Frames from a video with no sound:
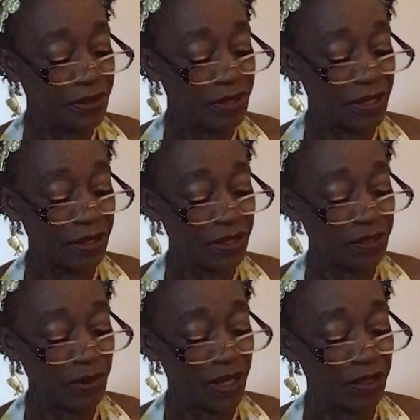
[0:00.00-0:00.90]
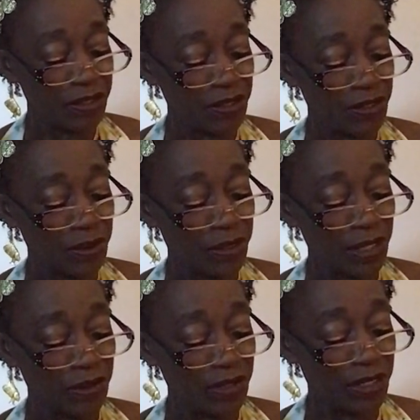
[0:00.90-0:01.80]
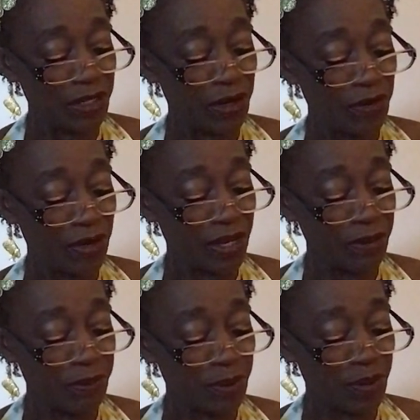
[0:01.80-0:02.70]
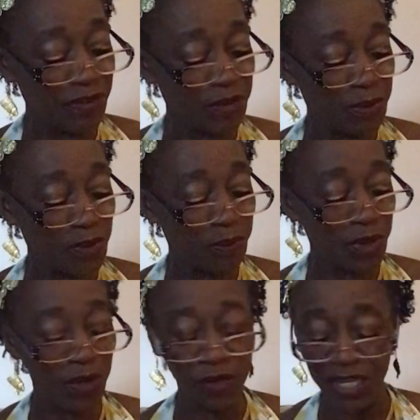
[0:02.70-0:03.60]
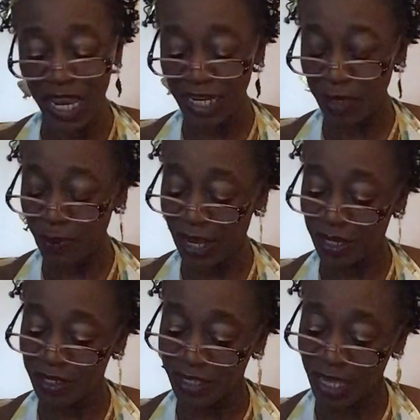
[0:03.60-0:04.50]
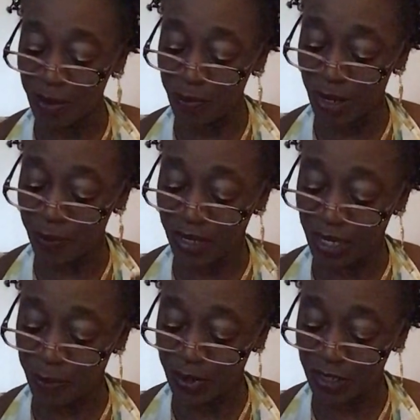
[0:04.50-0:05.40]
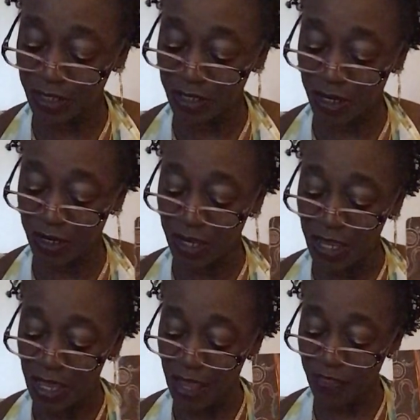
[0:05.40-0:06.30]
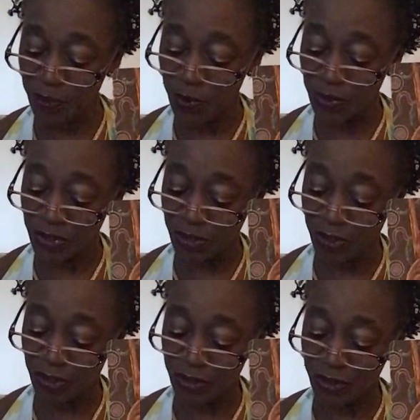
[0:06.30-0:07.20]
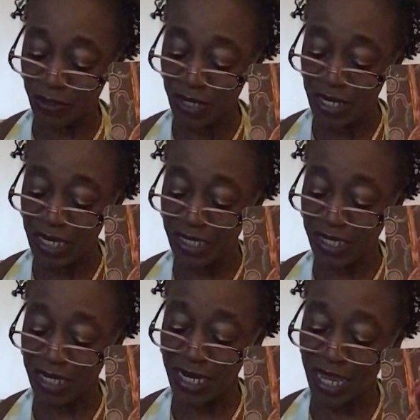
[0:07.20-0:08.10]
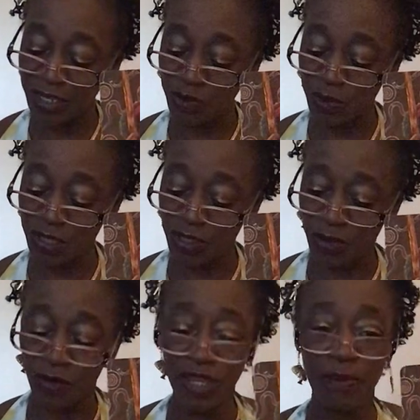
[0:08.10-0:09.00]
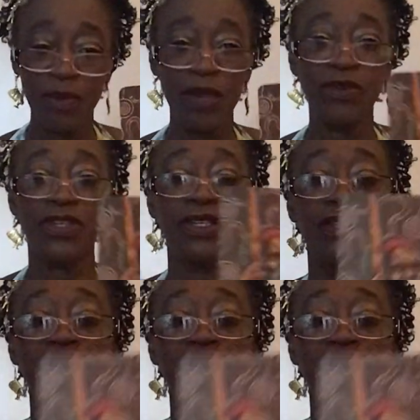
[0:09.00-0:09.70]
Yeah, that's what elders do. They usually know, right? But we have to move beyond any patterns that may be keeping us stuck. And the water garden is connect with your emotions.